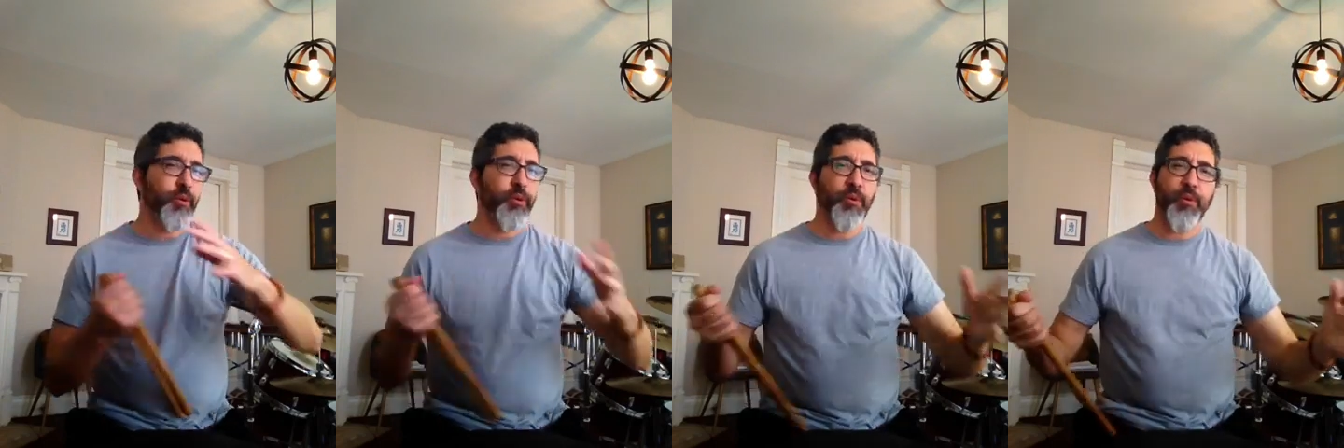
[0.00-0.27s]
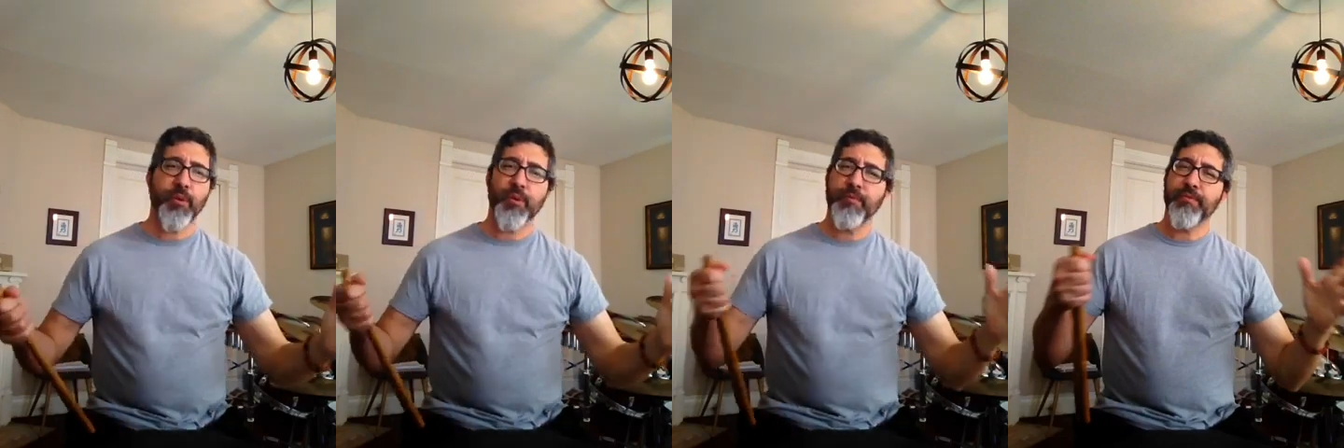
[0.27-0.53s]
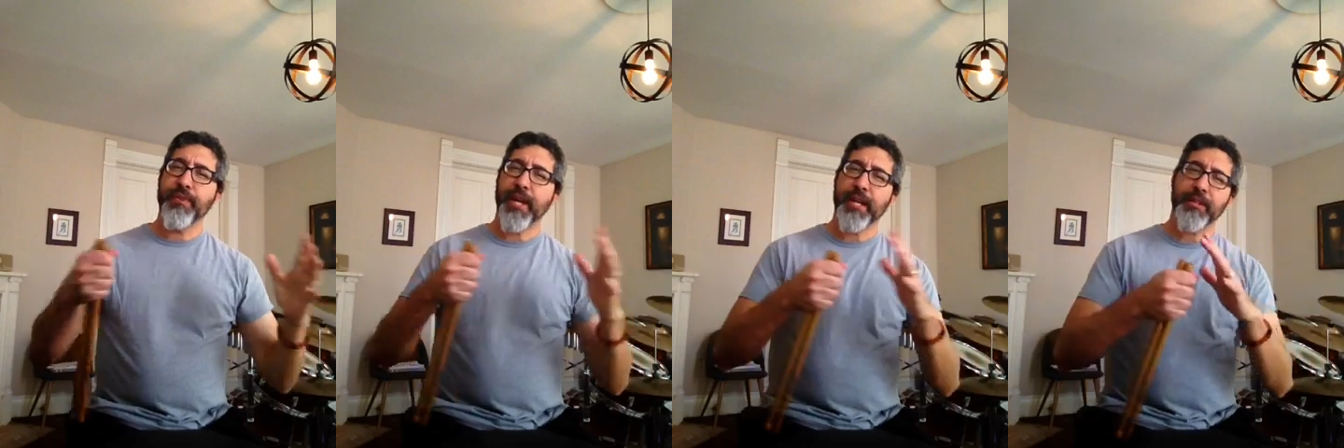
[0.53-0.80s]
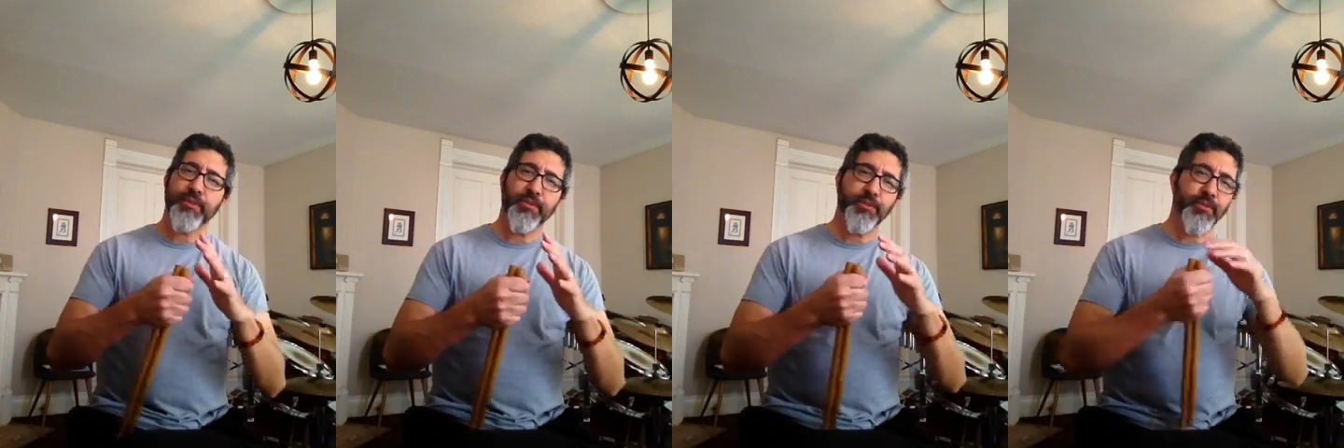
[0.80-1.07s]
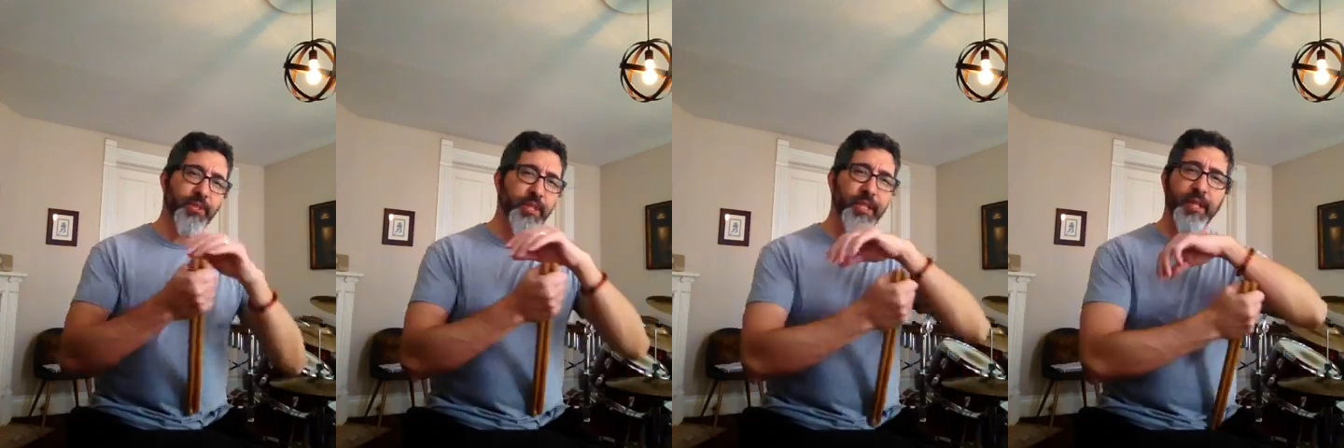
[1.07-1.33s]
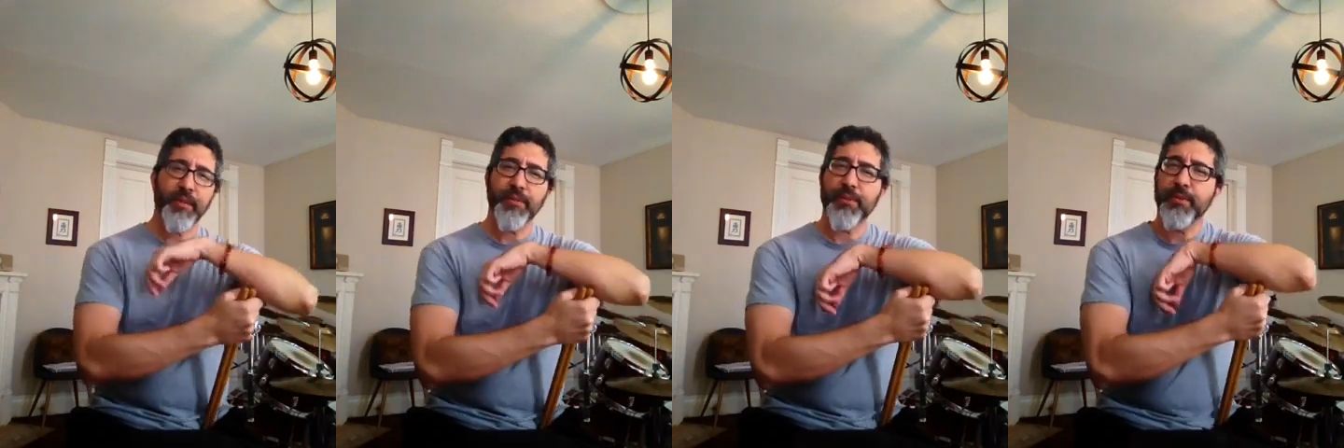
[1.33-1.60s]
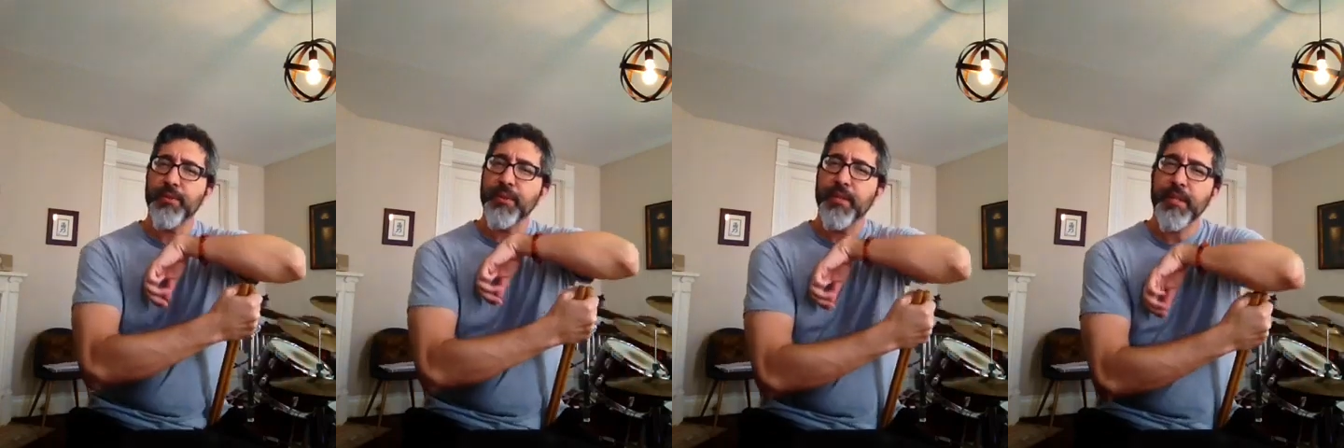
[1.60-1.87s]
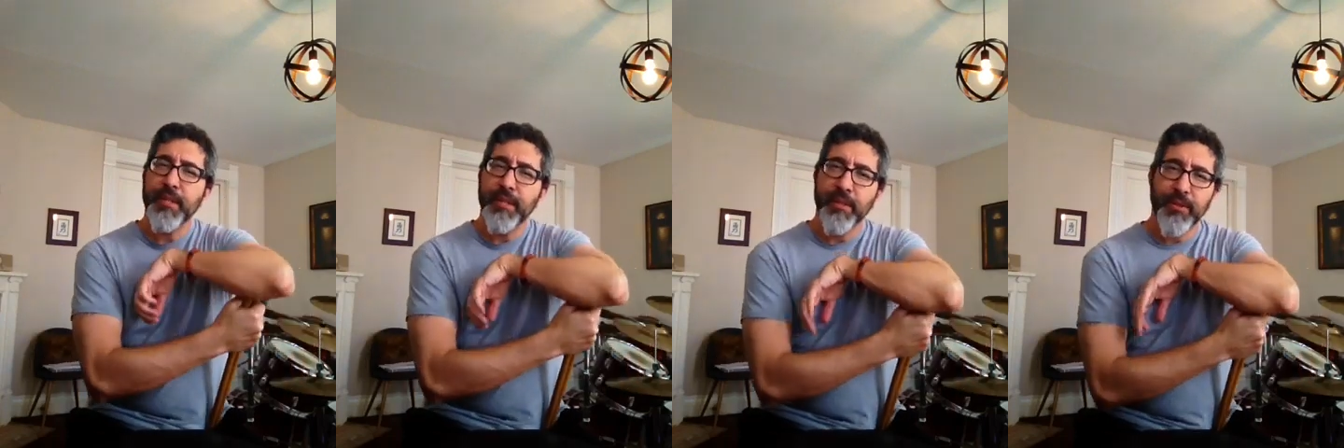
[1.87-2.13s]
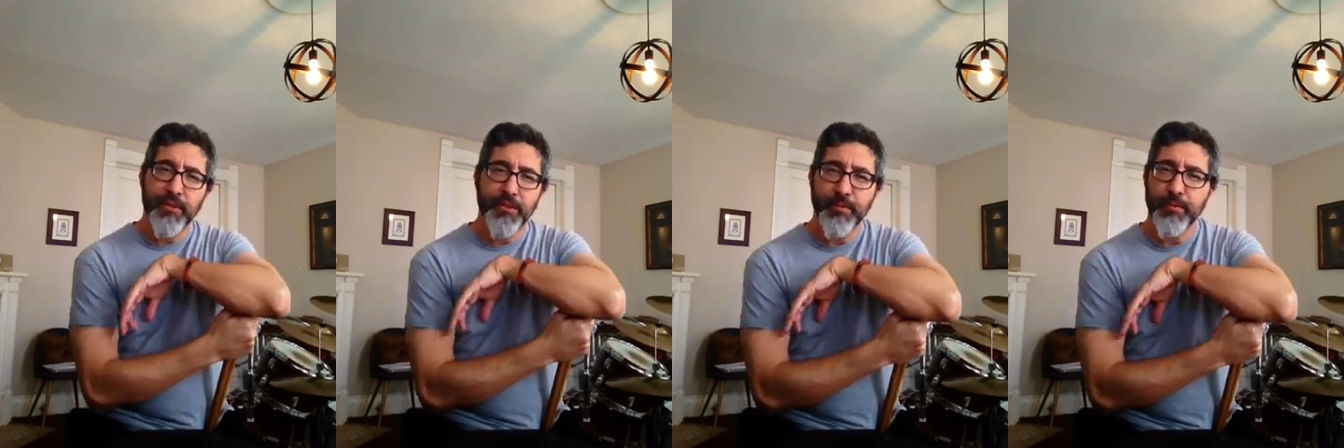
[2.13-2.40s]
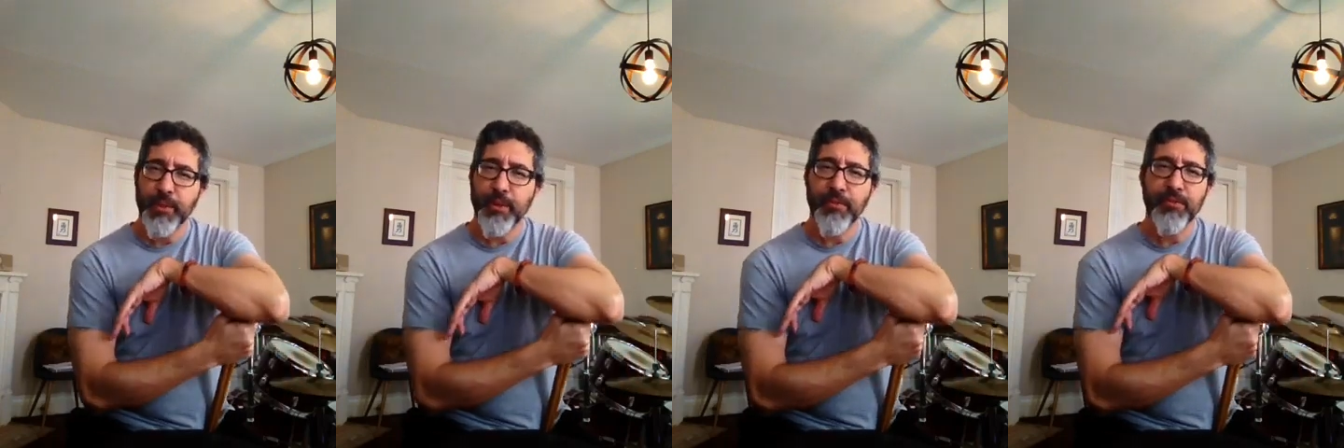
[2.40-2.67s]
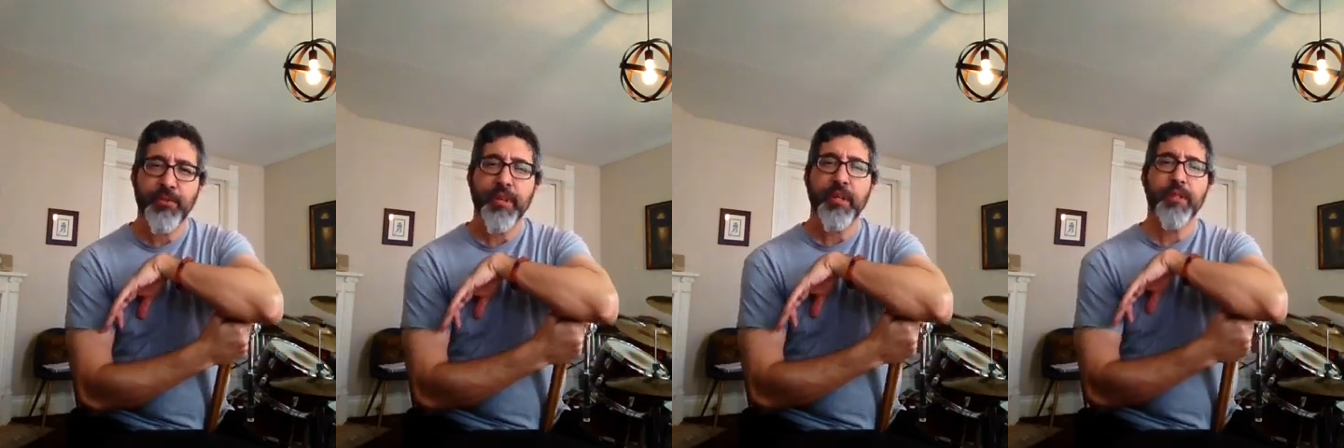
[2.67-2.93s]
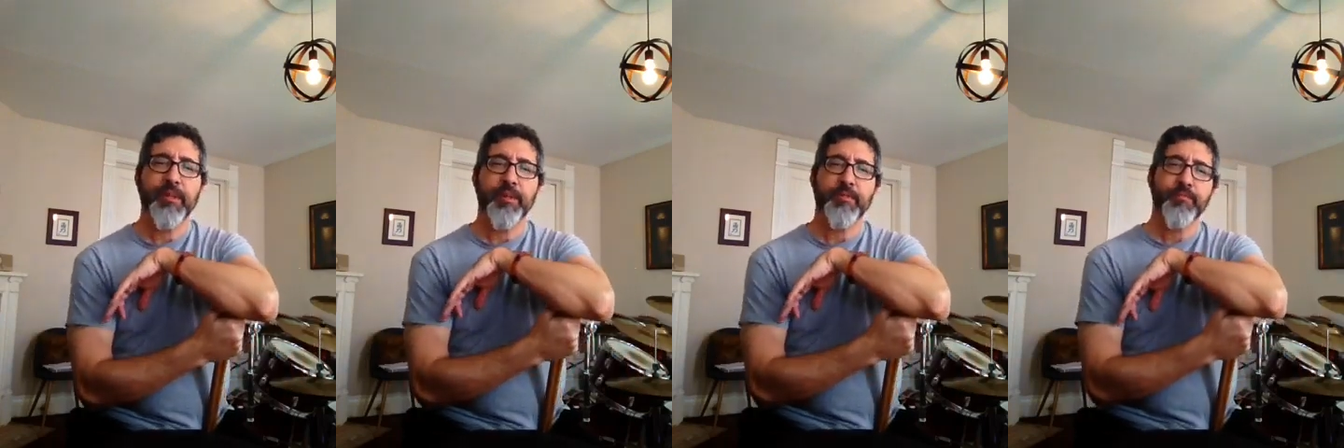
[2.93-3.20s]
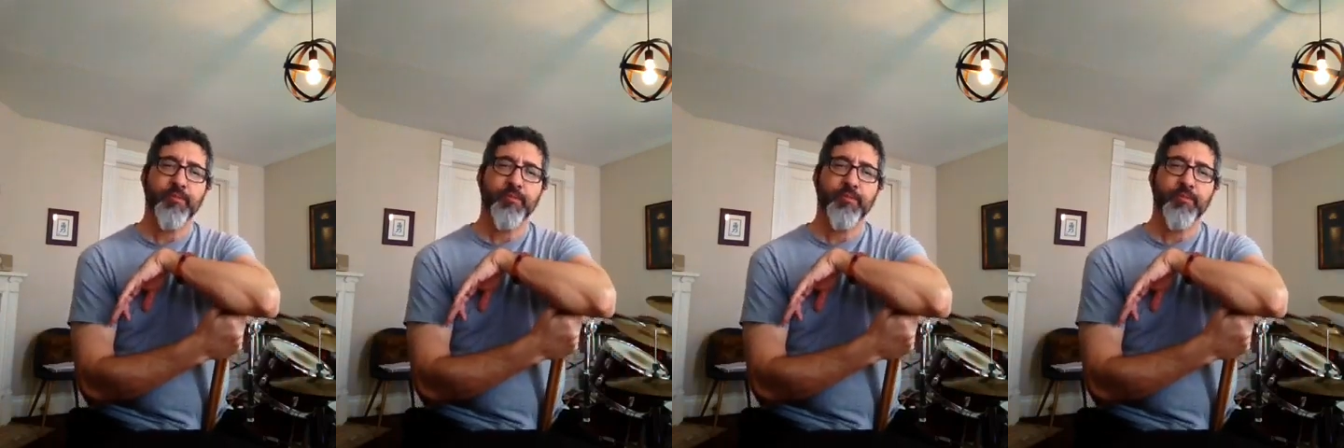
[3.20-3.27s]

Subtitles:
all the factors together that you've been studying.